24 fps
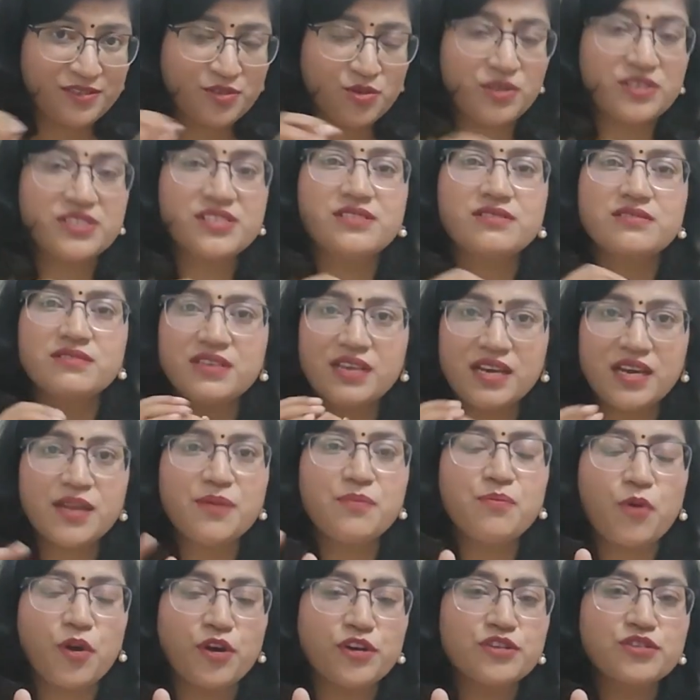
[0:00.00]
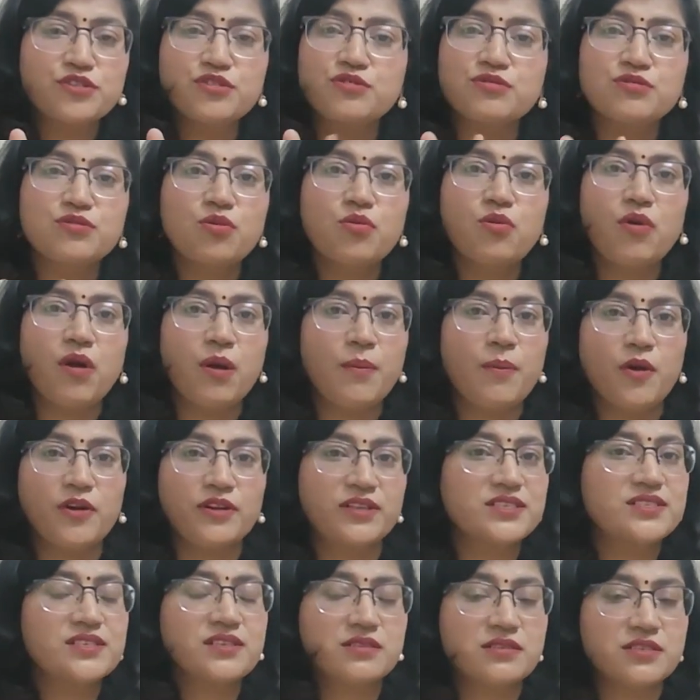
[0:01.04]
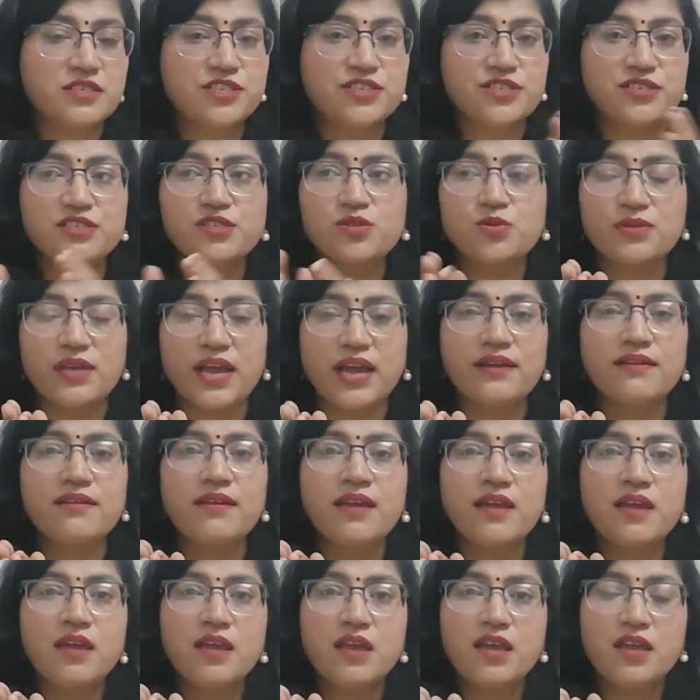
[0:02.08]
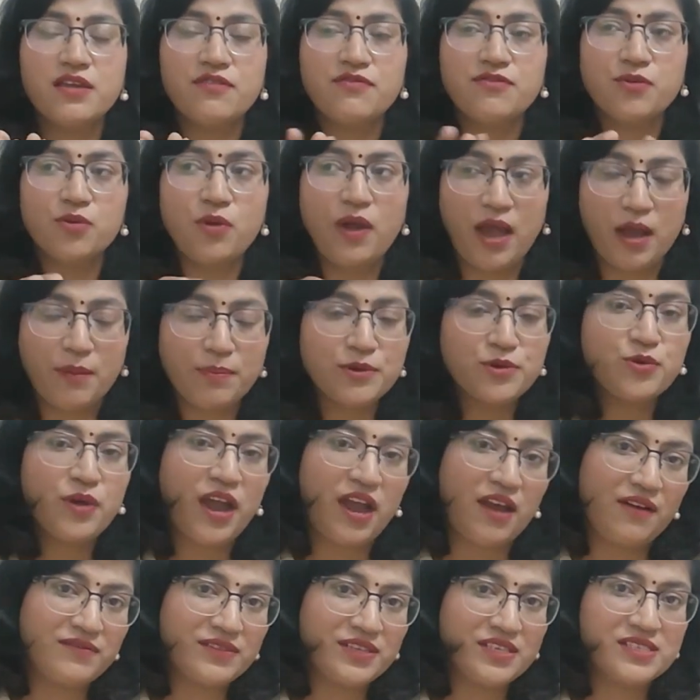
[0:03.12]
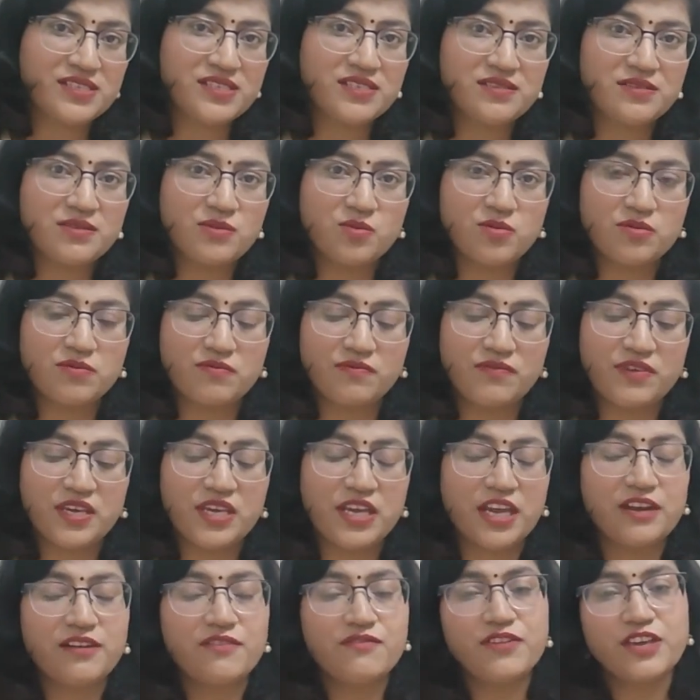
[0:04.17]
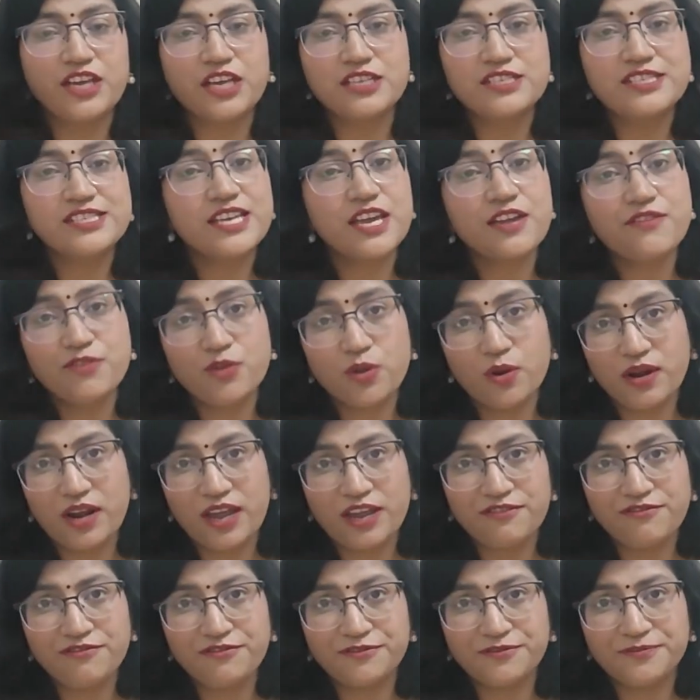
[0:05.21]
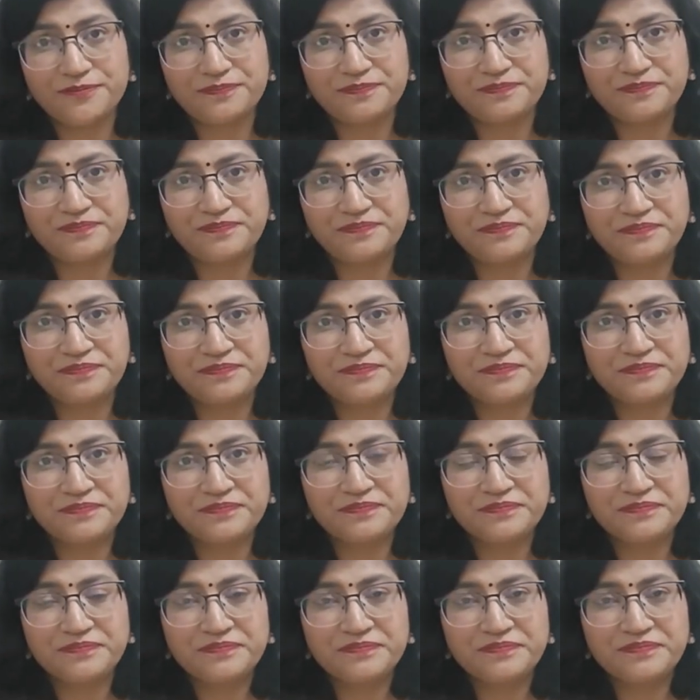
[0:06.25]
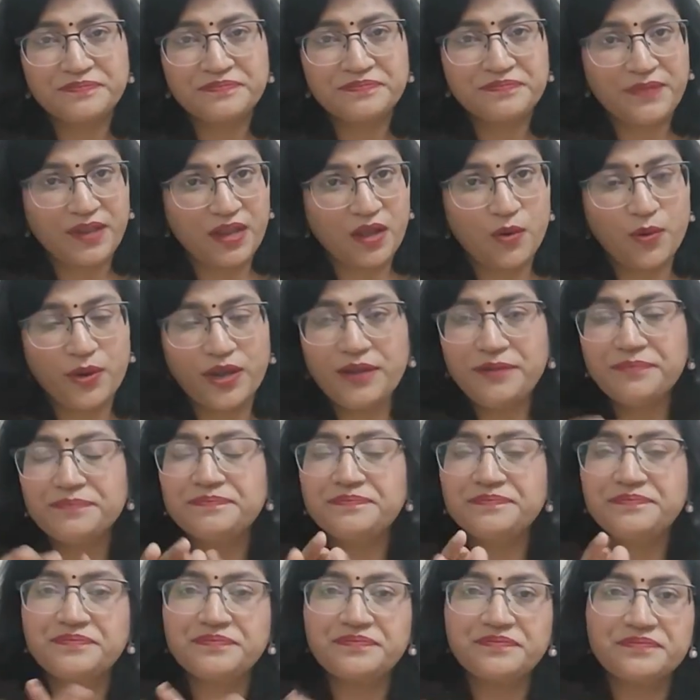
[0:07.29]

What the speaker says: So it's really important to know about this condition, so that if you happen to have this, we can save your life. Okay.